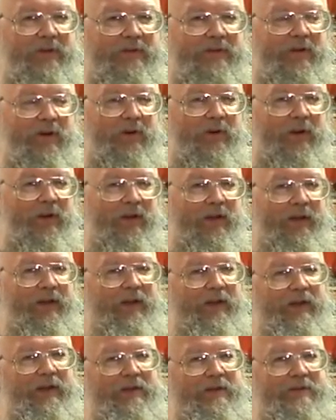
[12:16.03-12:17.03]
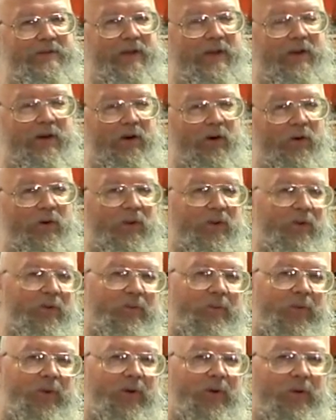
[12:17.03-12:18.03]
So he didn't say, "Oh, you,
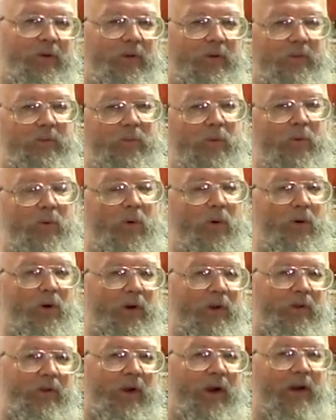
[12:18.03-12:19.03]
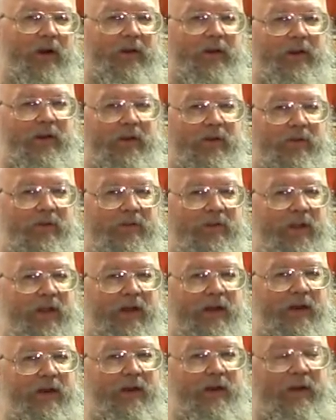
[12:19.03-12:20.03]
you know, you whore, you harlot, you
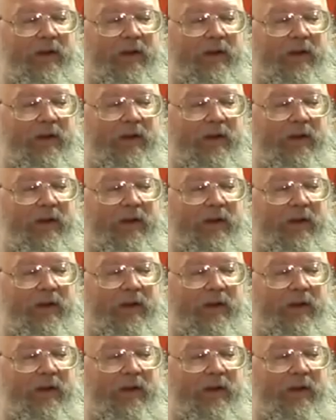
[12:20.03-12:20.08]
slut."